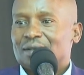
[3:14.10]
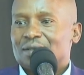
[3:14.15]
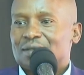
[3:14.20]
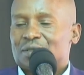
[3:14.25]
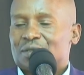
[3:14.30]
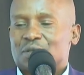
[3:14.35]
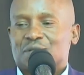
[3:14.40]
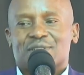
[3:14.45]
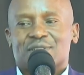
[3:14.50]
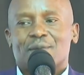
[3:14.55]

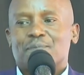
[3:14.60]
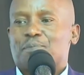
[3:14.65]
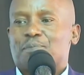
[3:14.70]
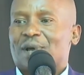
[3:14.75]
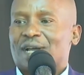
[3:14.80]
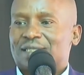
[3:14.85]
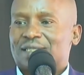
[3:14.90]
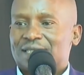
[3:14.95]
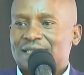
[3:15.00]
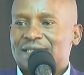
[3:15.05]
to some
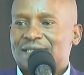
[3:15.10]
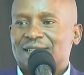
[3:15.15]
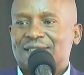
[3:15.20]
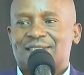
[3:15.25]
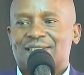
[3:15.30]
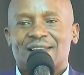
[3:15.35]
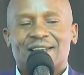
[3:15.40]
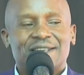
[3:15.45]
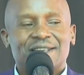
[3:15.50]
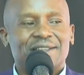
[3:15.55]
parties
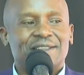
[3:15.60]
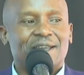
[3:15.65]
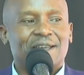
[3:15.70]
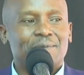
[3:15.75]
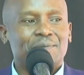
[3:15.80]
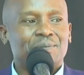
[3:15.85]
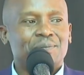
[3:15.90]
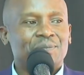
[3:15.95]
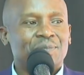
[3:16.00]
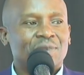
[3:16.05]
and telling
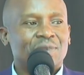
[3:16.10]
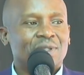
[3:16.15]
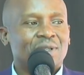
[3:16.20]
them,